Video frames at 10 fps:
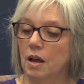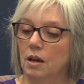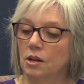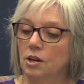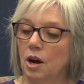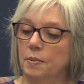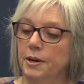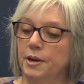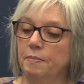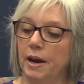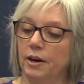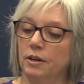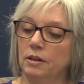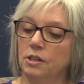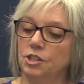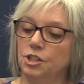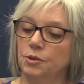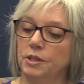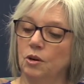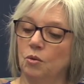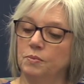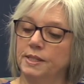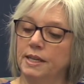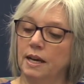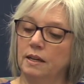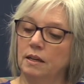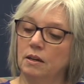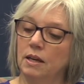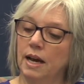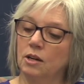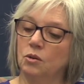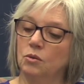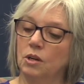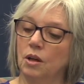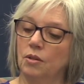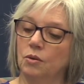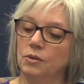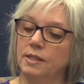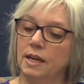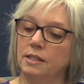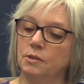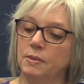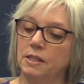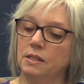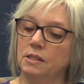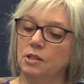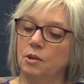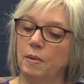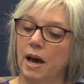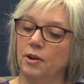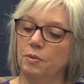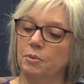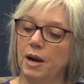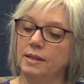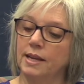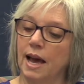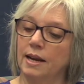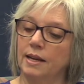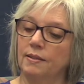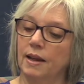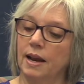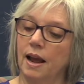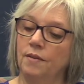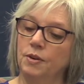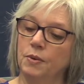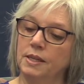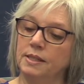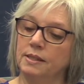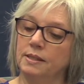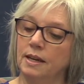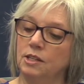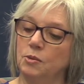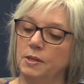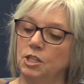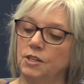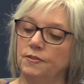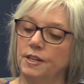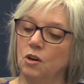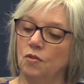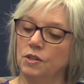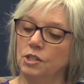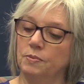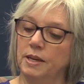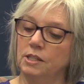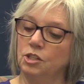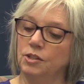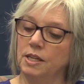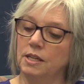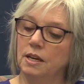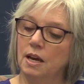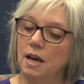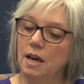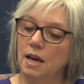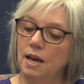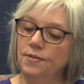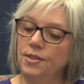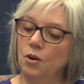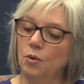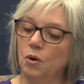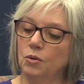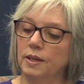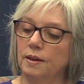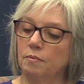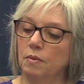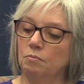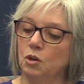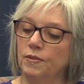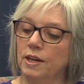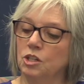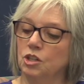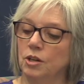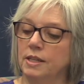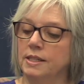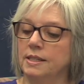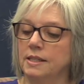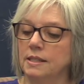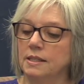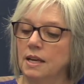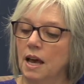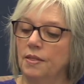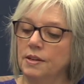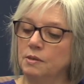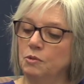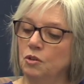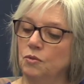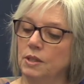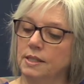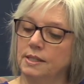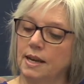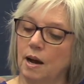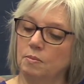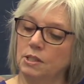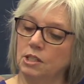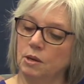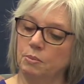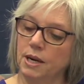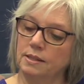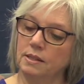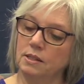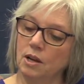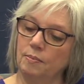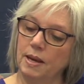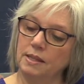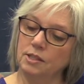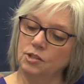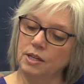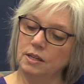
Carberry Mayor Stuart Olmsted echoed those sentiments to the Banner and Press, adding that everyone is excited to be shifting over to Main Street. Even though we're only moving a short distance, this move will establish a presence on Main Street.